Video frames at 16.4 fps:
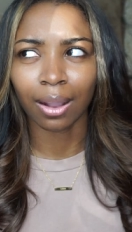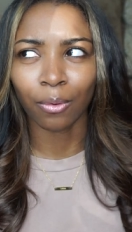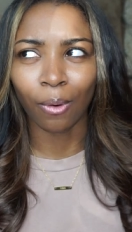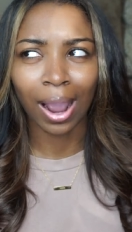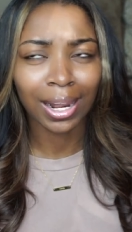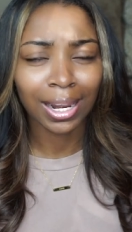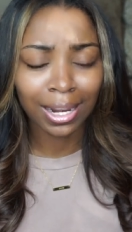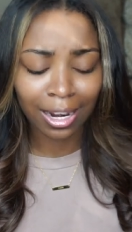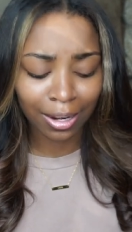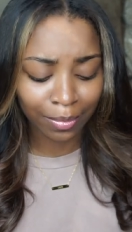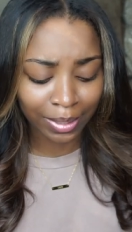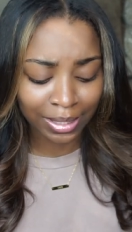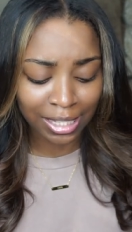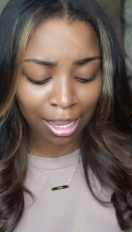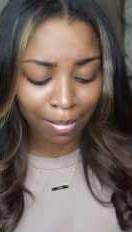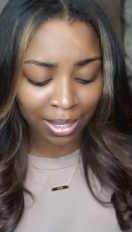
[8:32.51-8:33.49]
why didn't
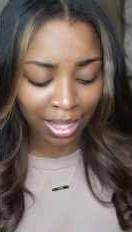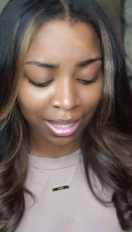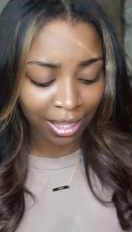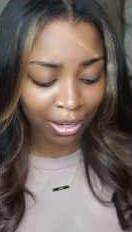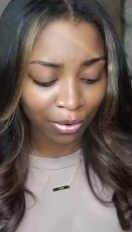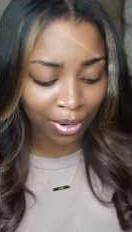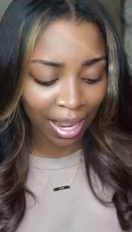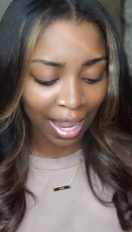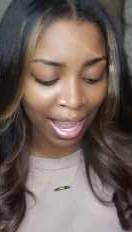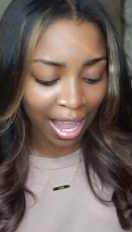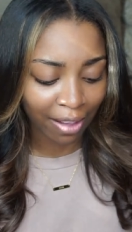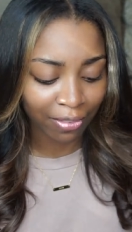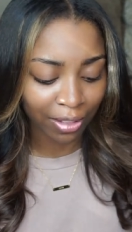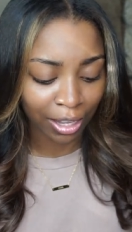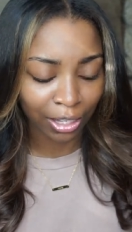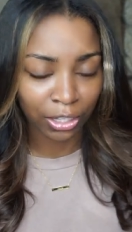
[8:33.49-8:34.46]
anyone tell me that they do not
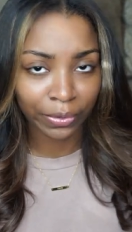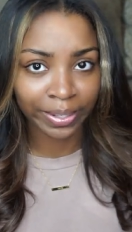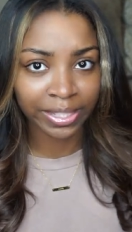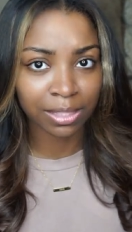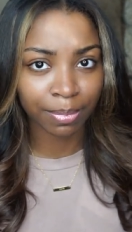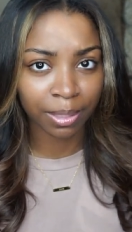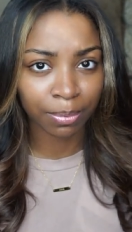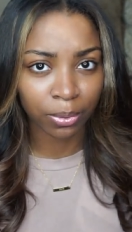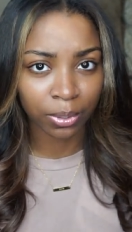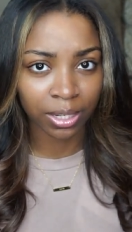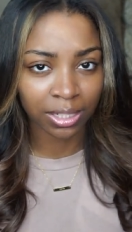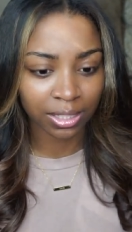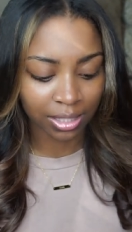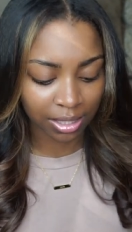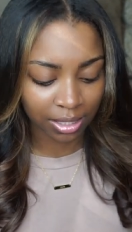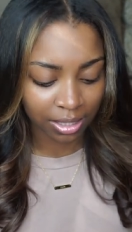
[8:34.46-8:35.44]
have like USB
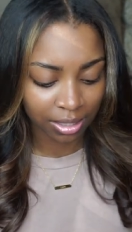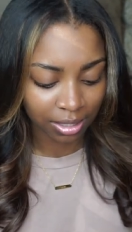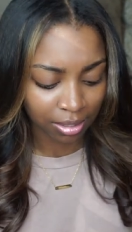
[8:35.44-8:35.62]
ports